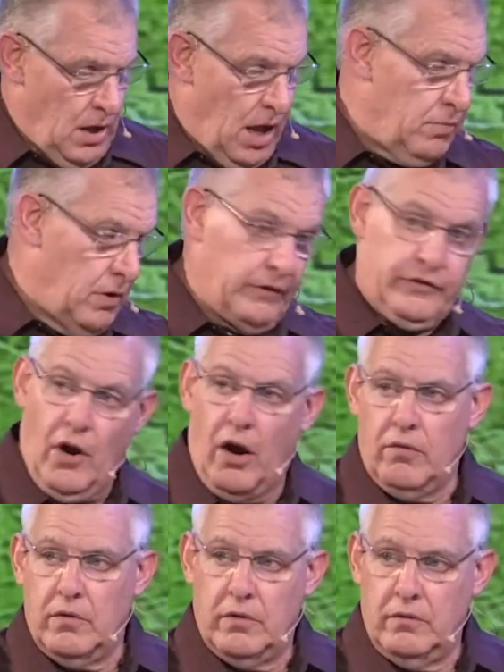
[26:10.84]
I'm going to
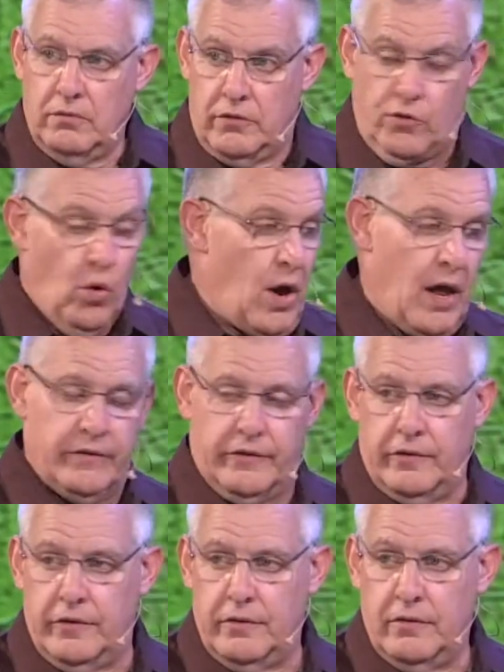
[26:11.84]
start
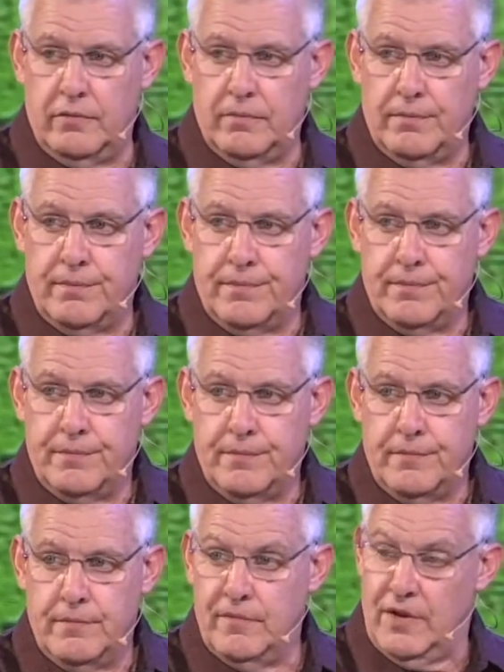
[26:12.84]
storehouses.
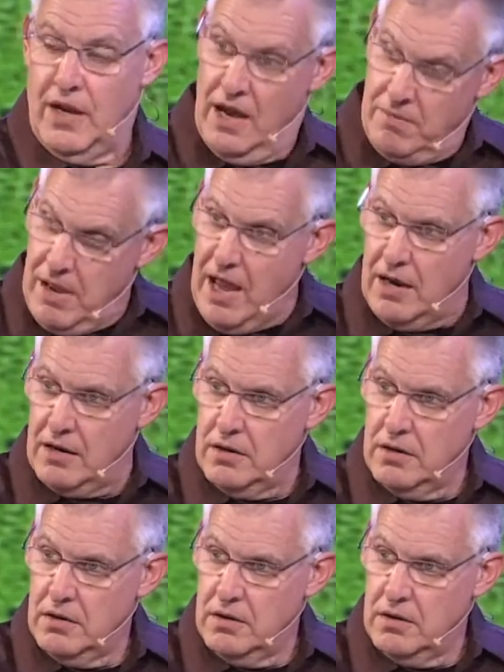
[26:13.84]
Amen.